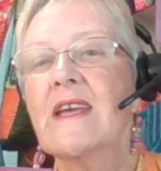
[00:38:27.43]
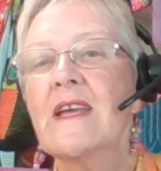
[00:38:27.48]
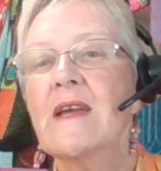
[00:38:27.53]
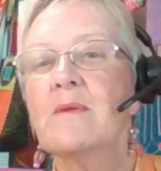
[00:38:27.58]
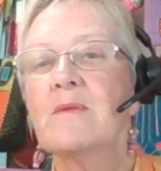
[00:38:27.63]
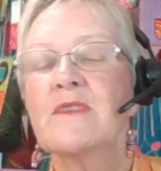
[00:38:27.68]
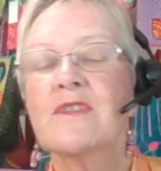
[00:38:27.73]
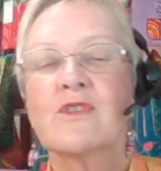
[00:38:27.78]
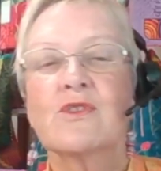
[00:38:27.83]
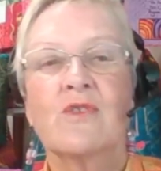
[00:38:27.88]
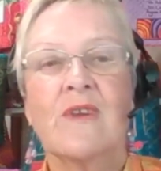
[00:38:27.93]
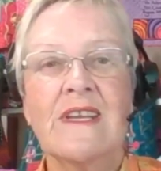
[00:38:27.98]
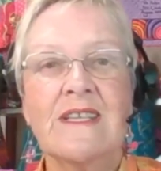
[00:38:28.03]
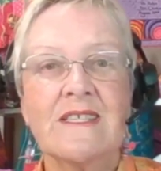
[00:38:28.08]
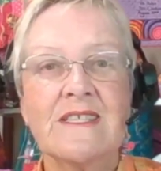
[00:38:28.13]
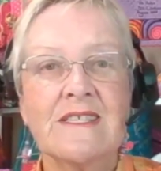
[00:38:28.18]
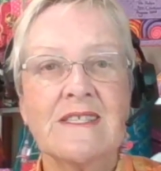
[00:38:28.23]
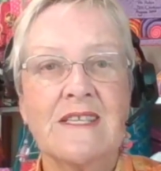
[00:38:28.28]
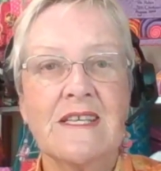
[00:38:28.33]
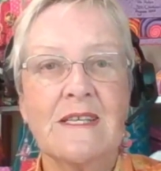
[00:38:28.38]
It was great
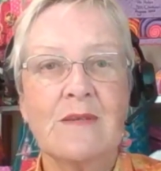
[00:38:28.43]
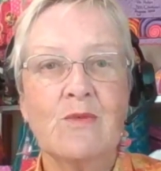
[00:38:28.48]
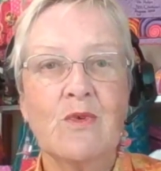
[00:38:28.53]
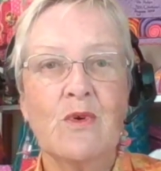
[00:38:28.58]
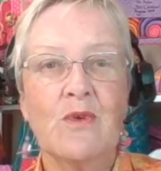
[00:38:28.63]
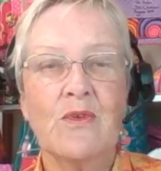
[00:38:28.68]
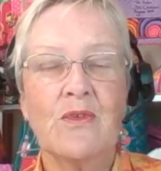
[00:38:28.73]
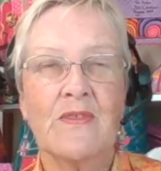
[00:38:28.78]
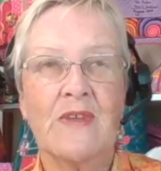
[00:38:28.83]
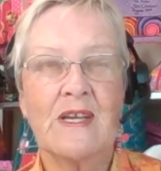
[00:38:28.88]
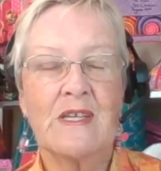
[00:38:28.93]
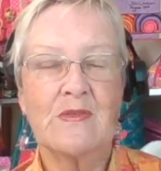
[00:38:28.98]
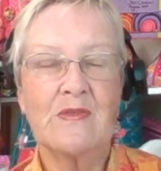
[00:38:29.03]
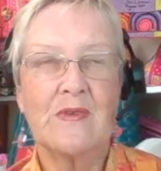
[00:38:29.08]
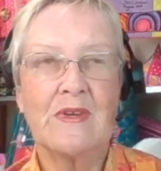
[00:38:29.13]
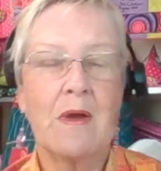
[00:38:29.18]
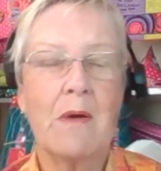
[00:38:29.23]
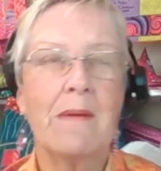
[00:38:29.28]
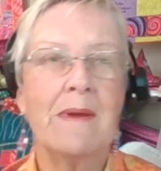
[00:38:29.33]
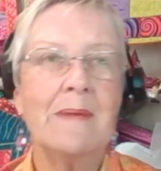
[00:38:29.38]
to see you all. Thanks for
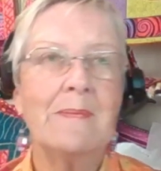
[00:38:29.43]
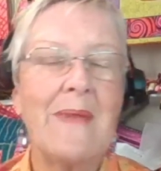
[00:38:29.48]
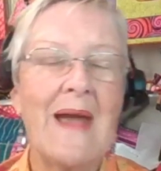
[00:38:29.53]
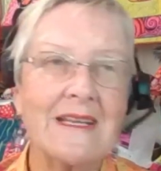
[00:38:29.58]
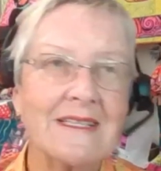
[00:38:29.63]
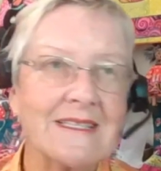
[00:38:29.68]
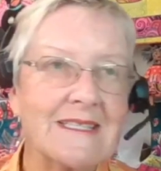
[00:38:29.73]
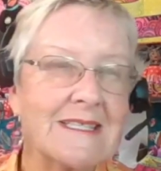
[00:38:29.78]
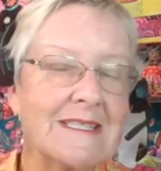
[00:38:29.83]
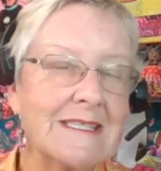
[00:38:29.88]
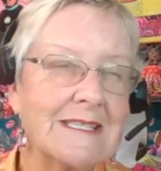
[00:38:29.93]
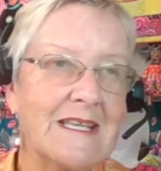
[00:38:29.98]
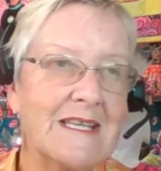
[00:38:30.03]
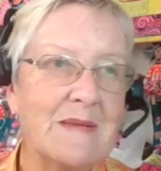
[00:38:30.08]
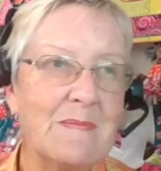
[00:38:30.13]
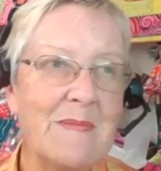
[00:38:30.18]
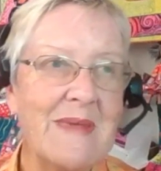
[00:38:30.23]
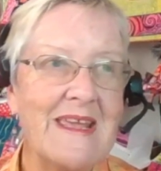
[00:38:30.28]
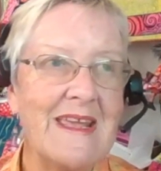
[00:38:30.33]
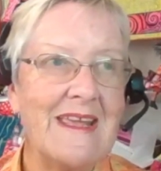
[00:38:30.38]
coming back to see
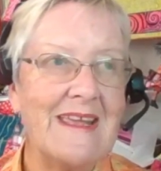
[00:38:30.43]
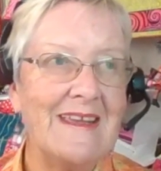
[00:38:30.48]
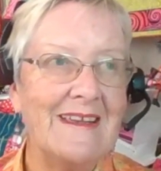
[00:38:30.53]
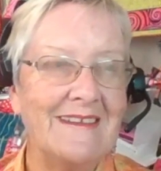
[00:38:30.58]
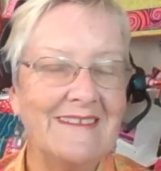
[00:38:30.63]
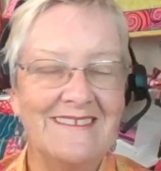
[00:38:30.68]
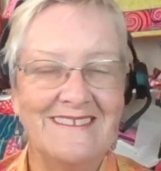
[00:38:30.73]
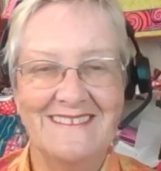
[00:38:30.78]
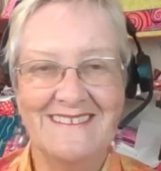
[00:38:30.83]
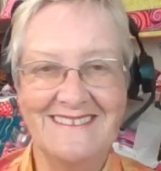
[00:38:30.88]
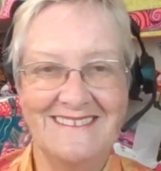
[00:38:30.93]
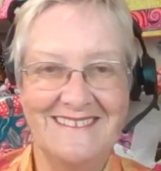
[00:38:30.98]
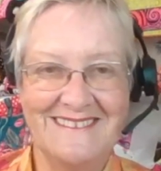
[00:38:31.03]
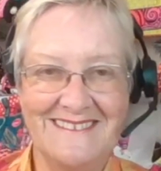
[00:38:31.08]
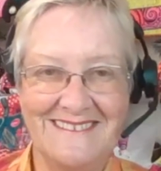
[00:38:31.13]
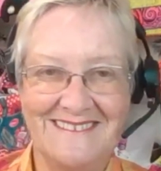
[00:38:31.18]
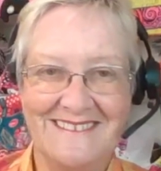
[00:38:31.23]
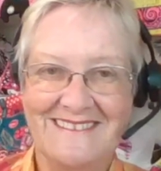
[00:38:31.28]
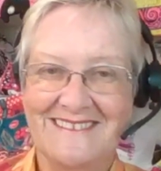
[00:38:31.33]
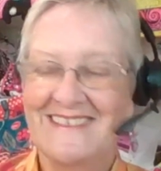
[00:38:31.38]
me,
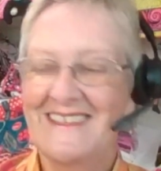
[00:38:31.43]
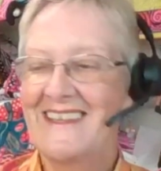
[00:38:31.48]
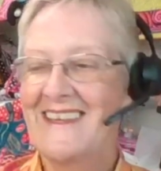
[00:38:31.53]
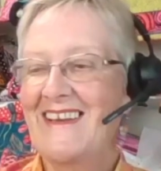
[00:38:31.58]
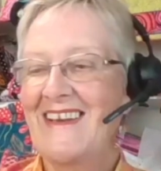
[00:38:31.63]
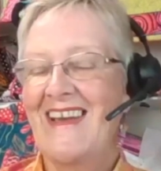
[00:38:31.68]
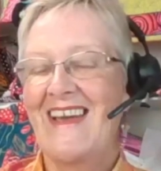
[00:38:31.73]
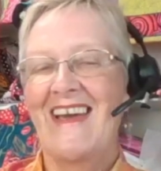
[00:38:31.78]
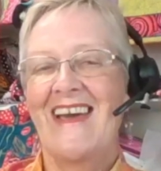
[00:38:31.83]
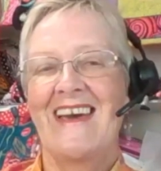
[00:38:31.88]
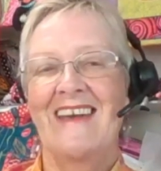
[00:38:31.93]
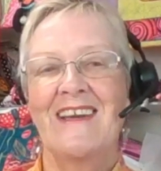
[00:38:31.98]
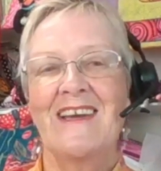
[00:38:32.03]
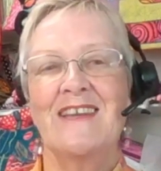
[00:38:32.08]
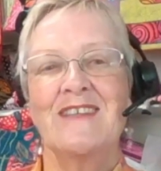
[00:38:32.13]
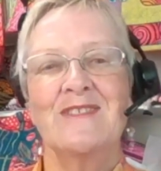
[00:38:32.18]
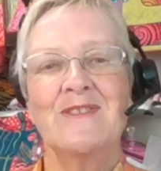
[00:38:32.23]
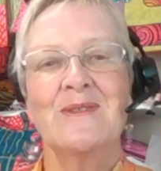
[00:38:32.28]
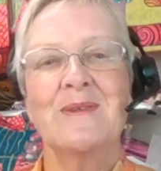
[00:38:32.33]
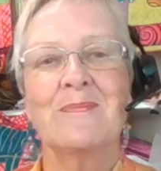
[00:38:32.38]
and
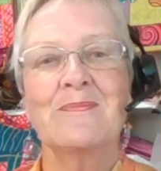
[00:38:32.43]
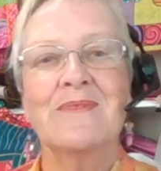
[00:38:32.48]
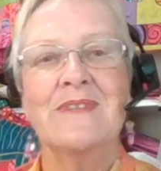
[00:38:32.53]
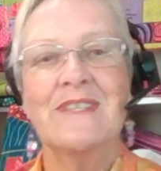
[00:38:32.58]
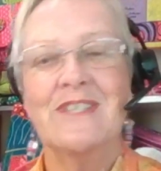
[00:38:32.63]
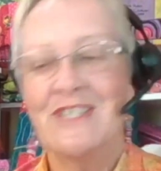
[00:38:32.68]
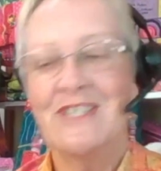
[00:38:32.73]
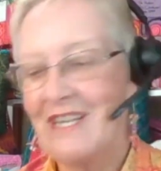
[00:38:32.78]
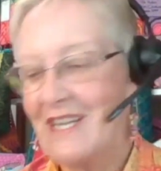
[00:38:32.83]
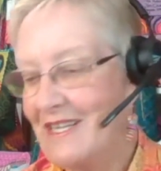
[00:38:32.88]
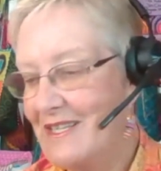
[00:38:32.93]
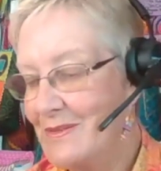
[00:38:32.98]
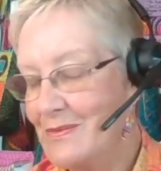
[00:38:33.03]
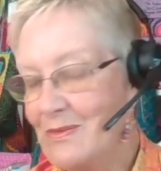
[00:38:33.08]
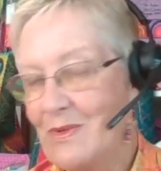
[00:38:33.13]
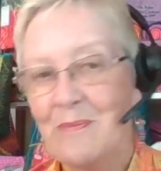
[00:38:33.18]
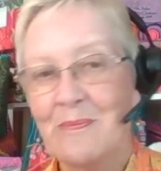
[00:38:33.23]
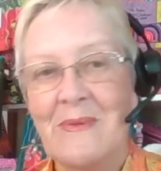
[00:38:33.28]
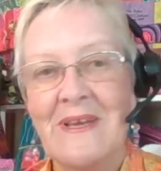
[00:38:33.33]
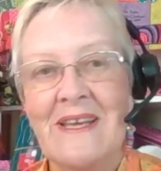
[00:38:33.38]
I do appreciate you
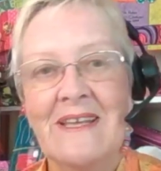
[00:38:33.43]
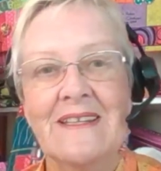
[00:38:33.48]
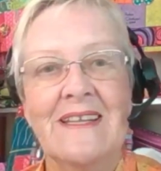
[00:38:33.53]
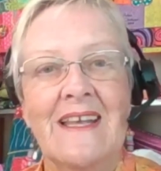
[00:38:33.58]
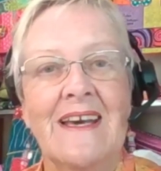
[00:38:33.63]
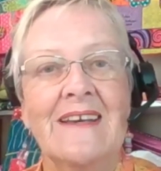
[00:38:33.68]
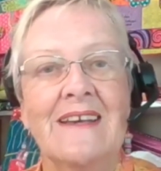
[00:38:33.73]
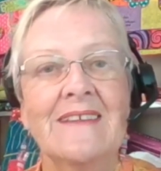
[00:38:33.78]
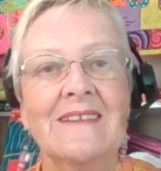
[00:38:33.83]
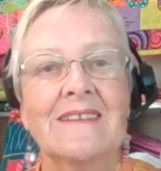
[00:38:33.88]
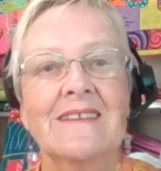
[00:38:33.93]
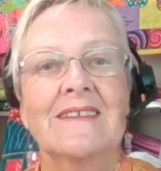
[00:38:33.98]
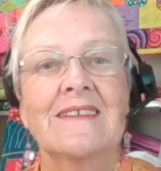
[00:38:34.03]
all being there.